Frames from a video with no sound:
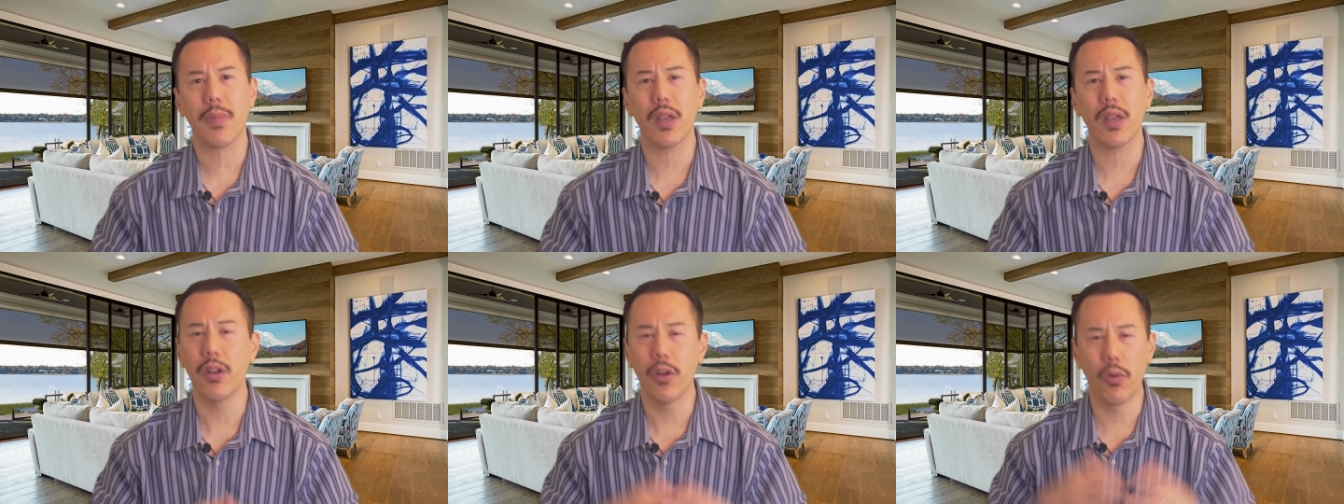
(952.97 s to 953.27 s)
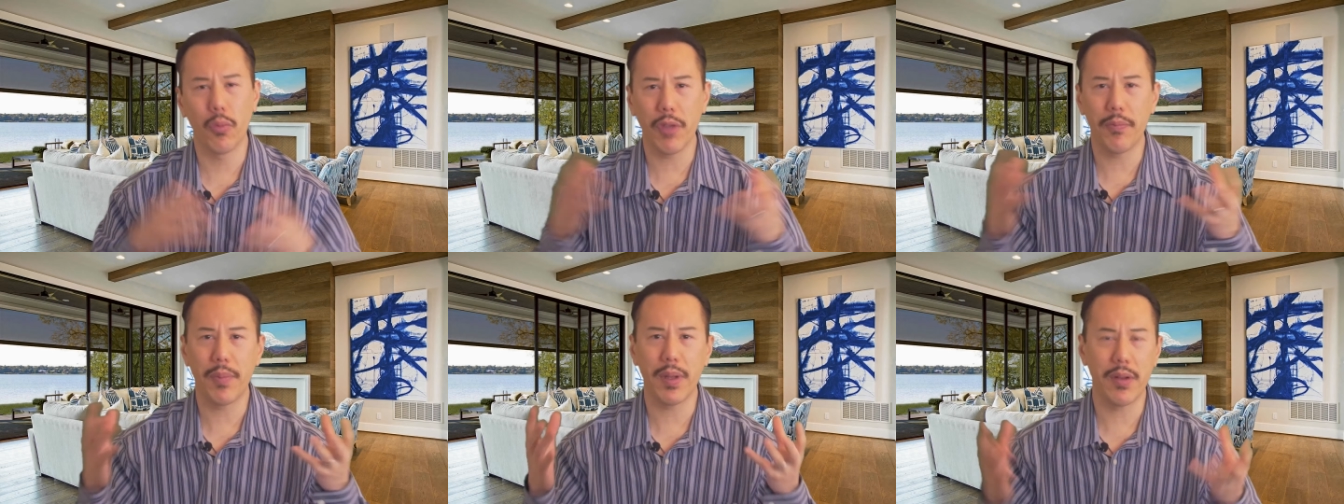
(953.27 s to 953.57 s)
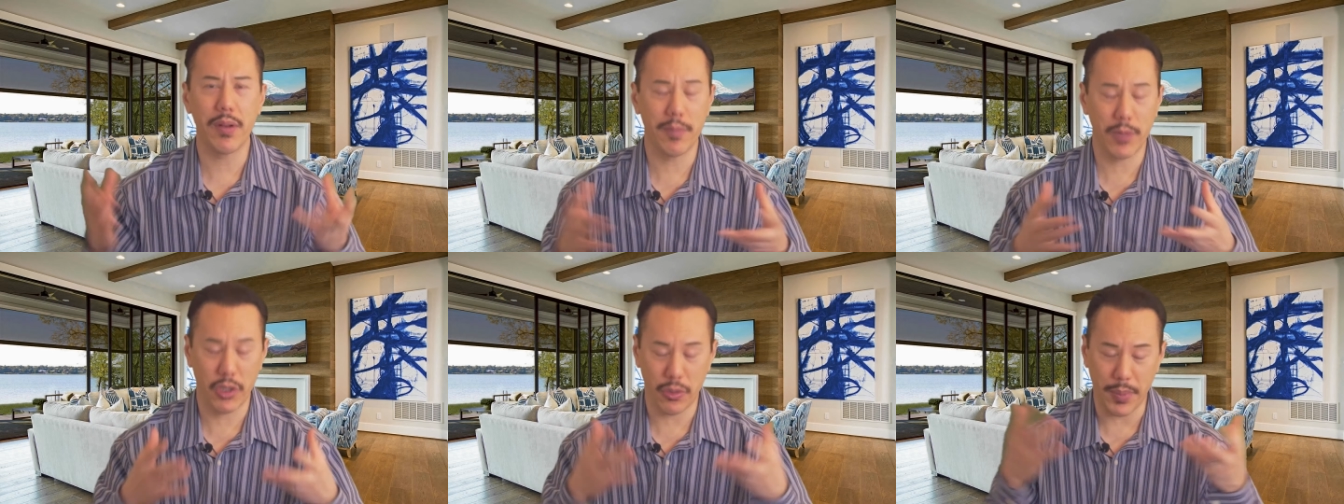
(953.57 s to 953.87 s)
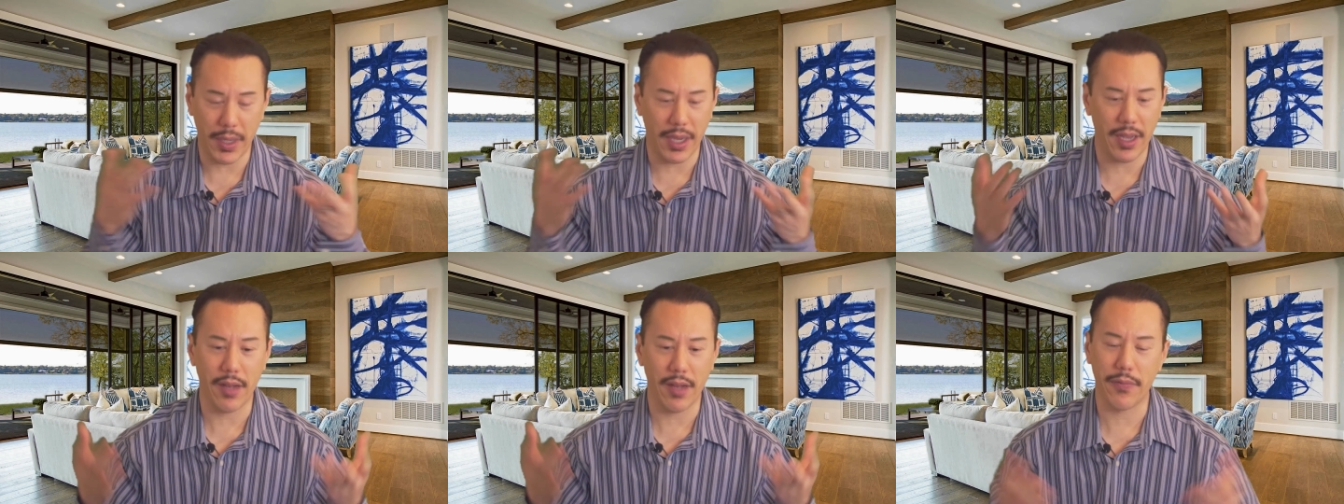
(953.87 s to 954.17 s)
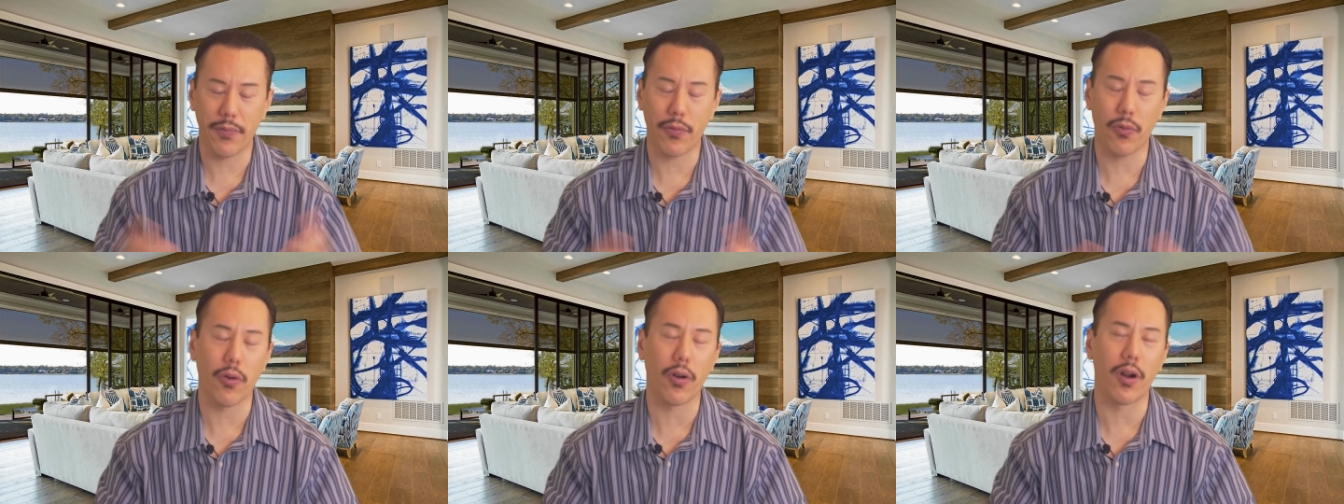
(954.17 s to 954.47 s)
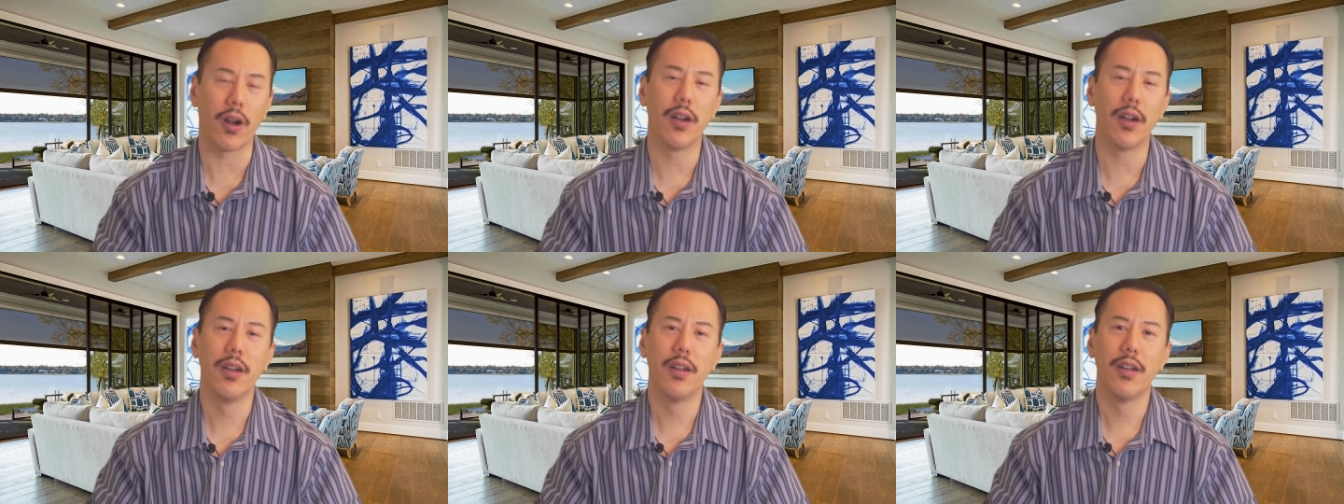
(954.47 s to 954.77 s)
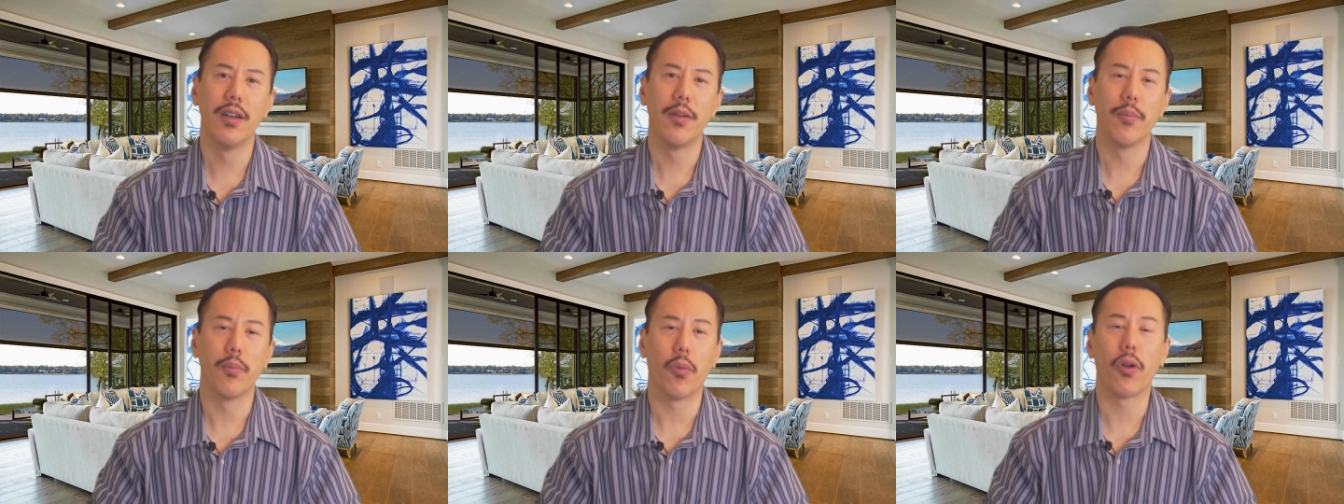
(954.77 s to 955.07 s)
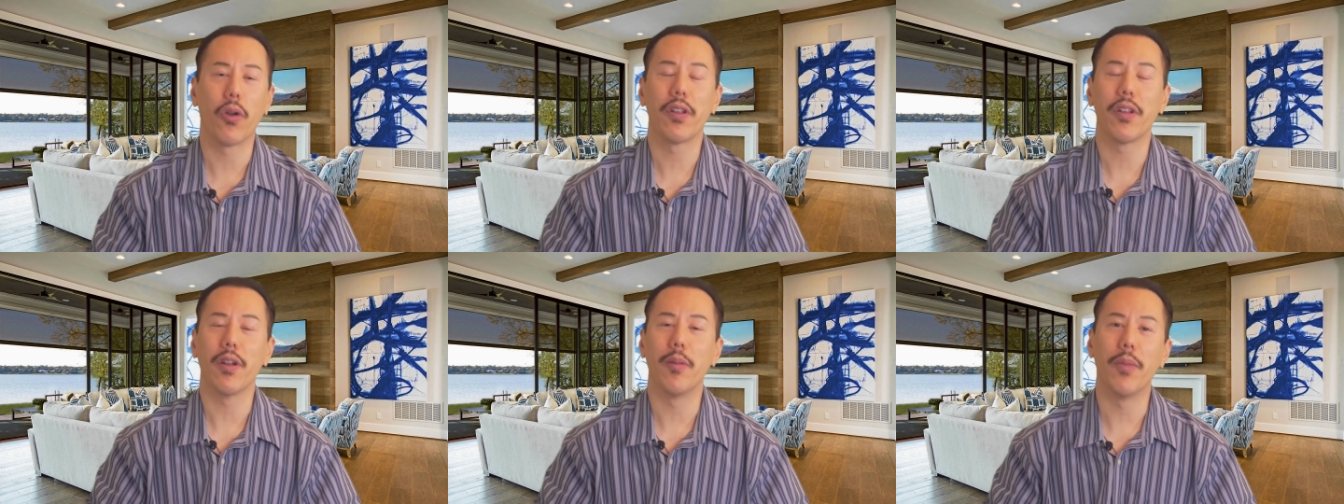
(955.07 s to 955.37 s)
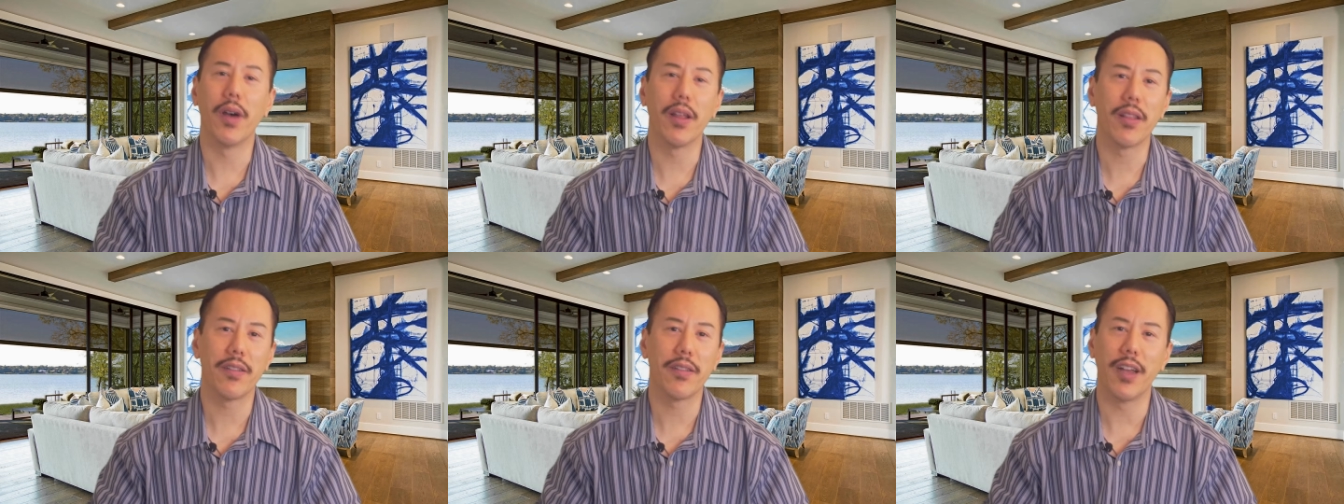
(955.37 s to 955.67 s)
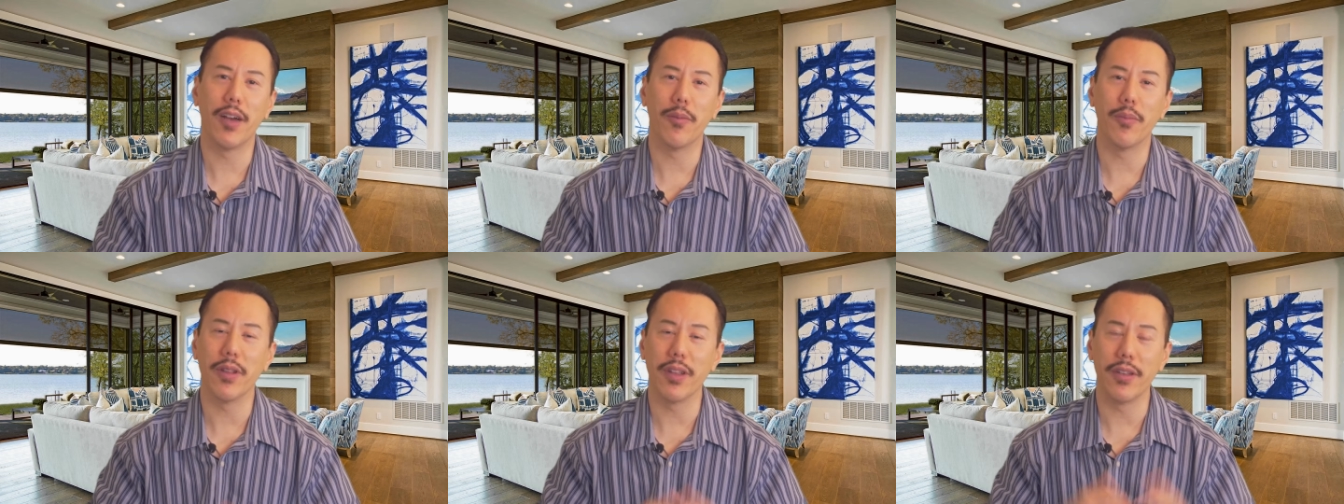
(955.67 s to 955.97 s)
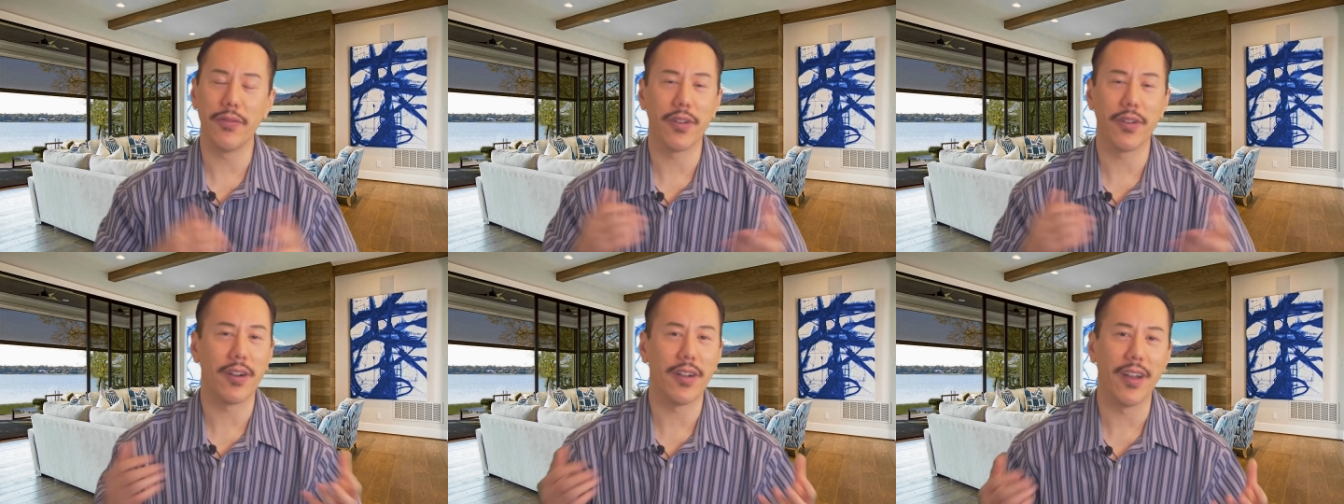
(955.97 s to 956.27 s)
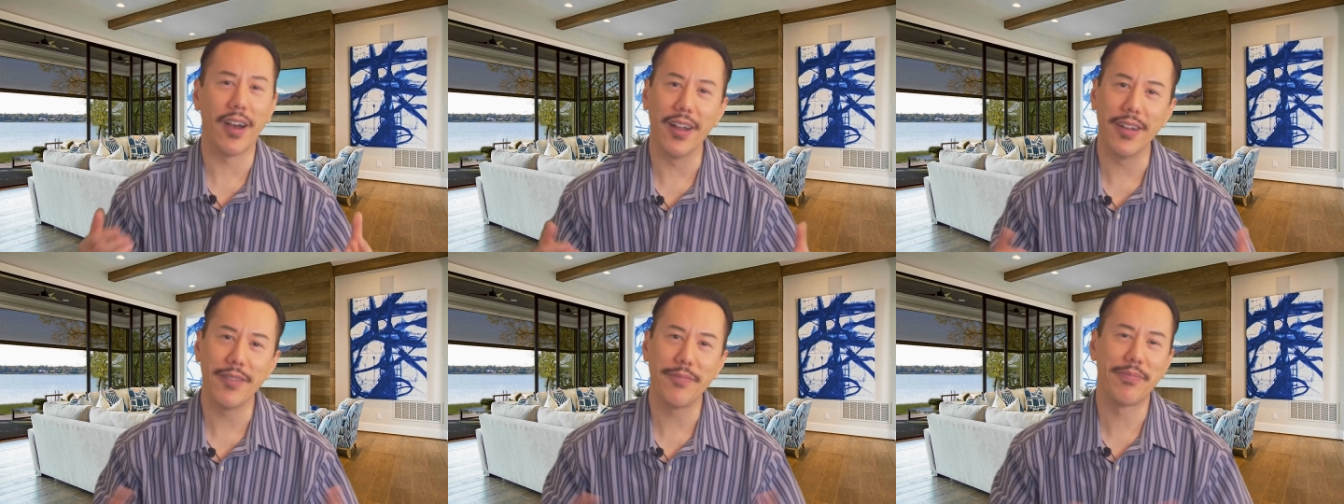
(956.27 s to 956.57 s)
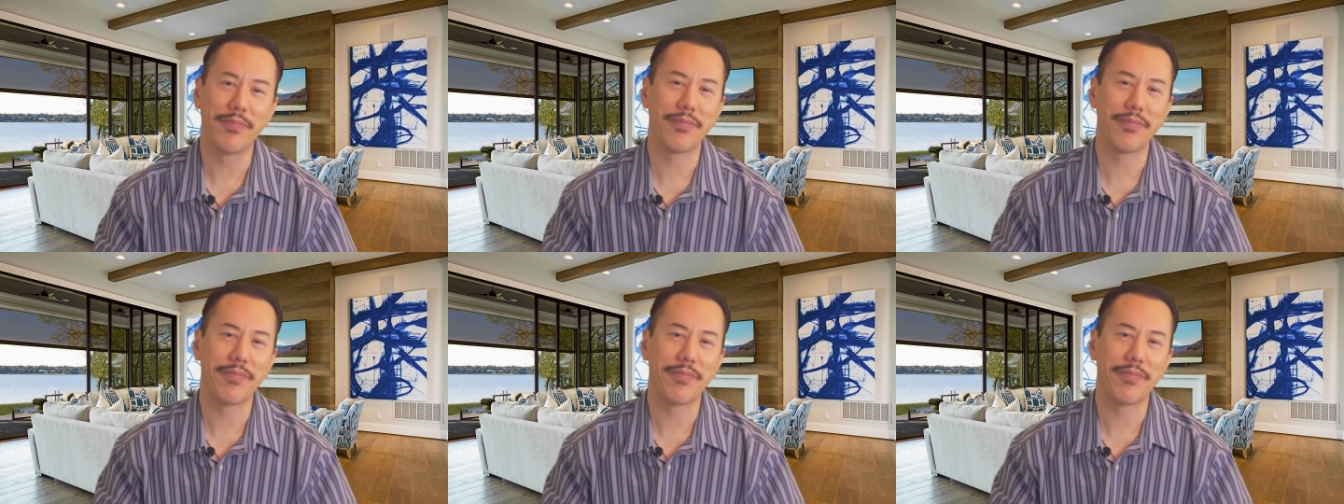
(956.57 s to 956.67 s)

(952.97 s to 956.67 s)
you know, we've been in Japan for more than a month now, believe it or not.